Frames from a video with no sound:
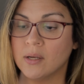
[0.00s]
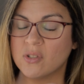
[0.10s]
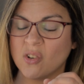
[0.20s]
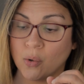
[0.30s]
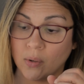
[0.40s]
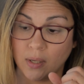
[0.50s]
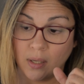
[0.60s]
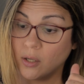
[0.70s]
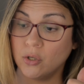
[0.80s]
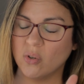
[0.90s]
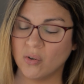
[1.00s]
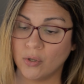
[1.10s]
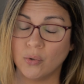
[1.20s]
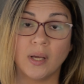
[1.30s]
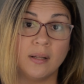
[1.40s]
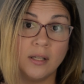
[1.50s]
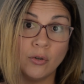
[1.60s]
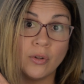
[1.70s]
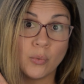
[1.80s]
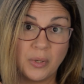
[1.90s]
So you get,
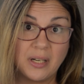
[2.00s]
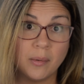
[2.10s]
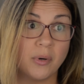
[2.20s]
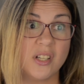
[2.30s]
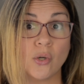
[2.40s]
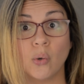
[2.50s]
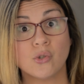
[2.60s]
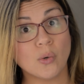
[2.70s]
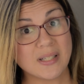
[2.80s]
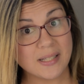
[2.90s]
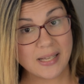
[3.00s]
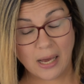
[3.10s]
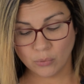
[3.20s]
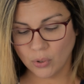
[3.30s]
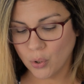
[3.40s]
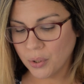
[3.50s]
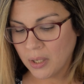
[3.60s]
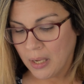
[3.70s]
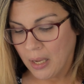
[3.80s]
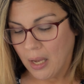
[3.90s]
the reader, but it's also as a download,